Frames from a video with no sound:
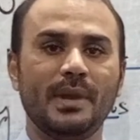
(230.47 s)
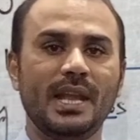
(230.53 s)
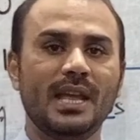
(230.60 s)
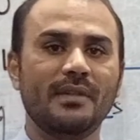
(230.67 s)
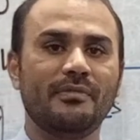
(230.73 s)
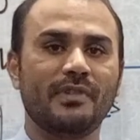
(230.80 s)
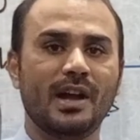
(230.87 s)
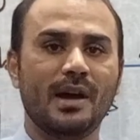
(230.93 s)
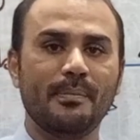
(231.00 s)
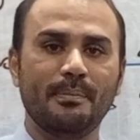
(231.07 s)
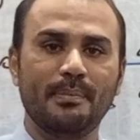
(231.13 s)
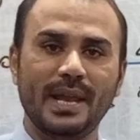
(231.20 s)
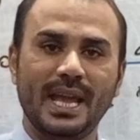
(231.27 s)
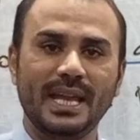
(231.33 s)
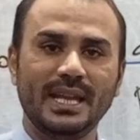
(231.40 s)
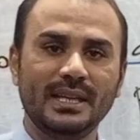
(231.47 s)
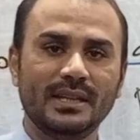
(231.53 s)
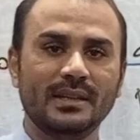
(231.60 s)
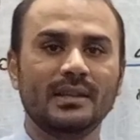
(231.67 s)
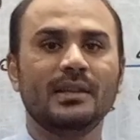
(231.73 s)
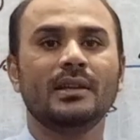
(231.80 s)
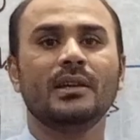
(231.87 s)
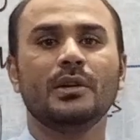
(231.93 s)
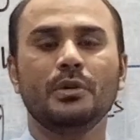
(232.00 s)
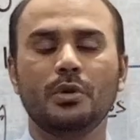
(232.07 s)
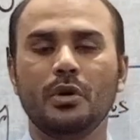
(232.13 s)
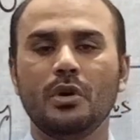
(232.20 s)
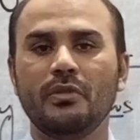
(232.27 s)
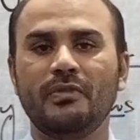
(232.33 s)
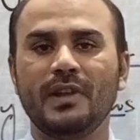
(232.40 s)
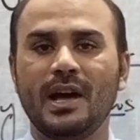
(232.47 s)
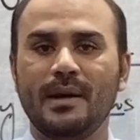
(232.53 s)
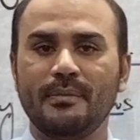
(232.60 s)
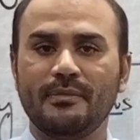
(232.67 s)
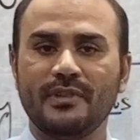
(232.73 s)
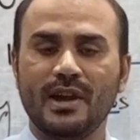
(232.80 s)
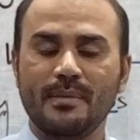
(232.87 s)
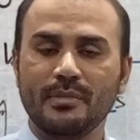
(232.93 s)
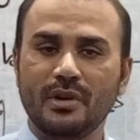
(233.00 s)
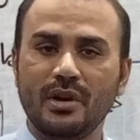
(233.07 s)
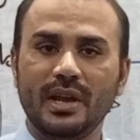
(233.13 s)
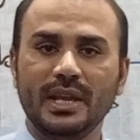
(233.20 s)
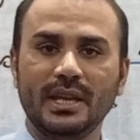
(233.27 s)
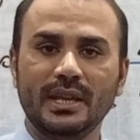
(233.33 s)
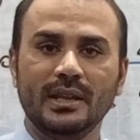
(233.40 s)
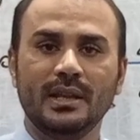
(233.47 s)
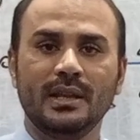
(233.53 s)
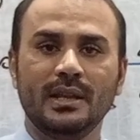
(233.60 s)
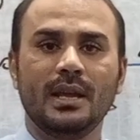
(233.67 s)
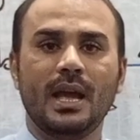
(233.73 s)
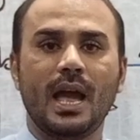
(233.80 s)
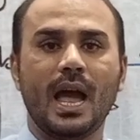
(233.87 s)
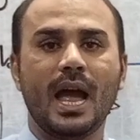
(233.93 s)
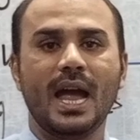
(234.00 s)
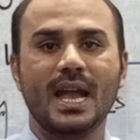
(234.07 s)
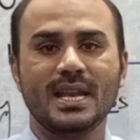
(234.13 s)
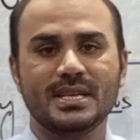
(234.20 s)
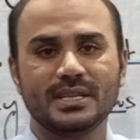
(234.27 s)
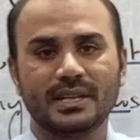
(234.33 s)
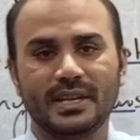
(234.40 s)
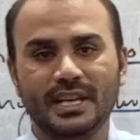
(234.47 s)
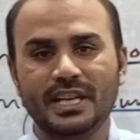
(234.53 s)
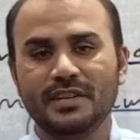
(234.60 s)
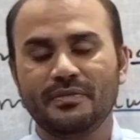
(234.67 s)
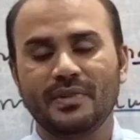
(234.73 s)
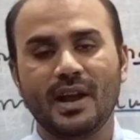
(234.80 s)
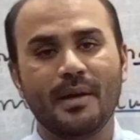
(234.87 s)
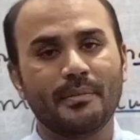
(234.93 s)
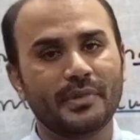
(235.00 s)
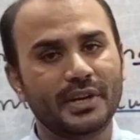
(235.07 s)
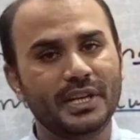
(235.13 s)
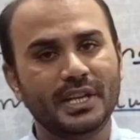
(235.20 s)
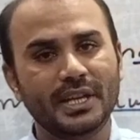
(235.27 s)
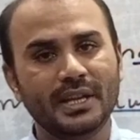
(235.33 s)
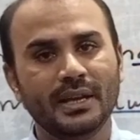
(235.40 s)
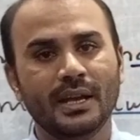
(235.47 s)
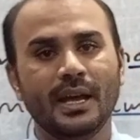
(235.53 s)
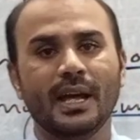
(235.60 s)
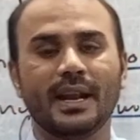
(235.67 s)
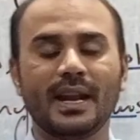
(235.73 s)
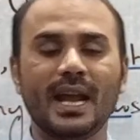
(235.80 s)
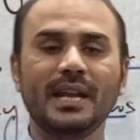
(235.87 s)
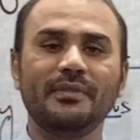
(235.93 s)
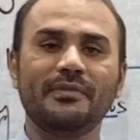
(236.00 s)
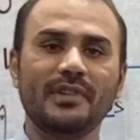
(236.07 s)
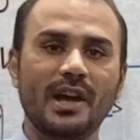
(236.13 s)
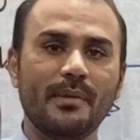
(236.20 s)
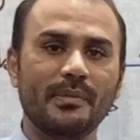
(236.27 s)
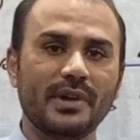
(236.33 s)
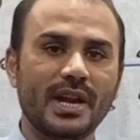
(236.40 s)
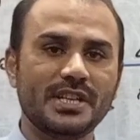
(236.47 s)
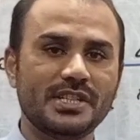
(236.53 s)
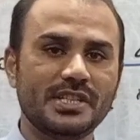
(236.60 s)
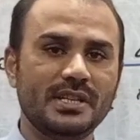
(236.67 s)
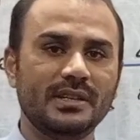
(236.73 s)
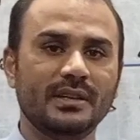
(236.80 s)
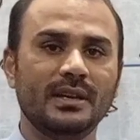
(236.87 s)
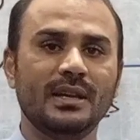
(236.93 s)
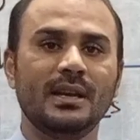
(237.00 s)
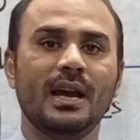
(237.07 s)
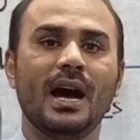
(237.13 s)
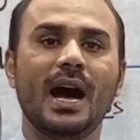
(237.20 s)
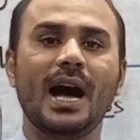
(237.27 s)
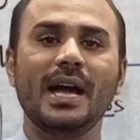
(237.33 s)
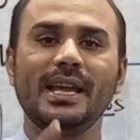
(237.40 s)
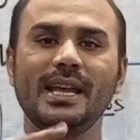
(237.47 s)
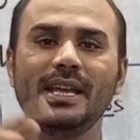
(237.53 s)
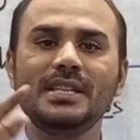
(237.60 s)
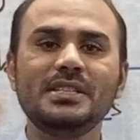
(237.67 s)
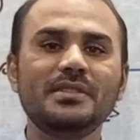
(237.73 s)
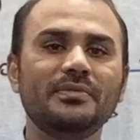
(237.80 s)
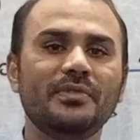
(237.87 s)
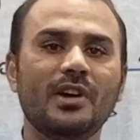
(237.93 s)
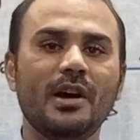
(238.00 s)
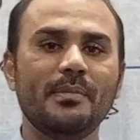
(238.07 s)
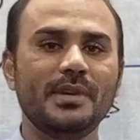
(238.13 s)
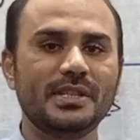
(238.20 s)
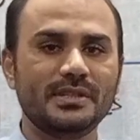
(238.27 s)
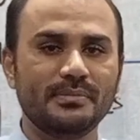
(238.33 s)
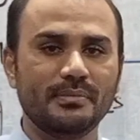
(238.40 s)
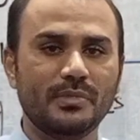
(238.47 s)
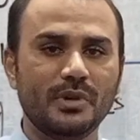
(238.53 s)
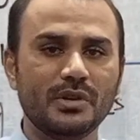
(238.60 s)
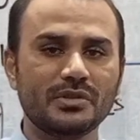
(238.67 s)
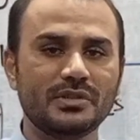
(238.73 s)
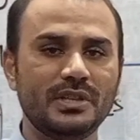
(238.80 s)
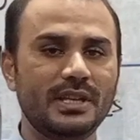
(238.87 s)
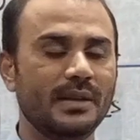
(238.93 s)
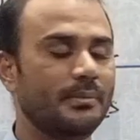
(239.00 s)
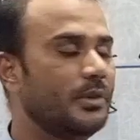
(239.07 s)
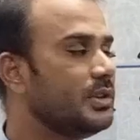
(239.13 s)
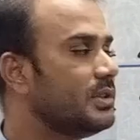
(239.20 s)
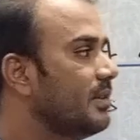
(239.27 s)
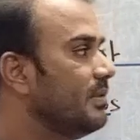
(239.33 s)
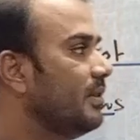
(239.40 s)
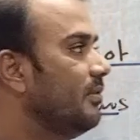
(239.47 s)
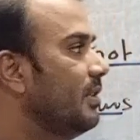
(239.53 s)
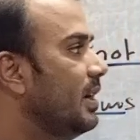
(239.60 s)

Play from playing, go from going, and read from reading, write from writing. Ing form the words take these type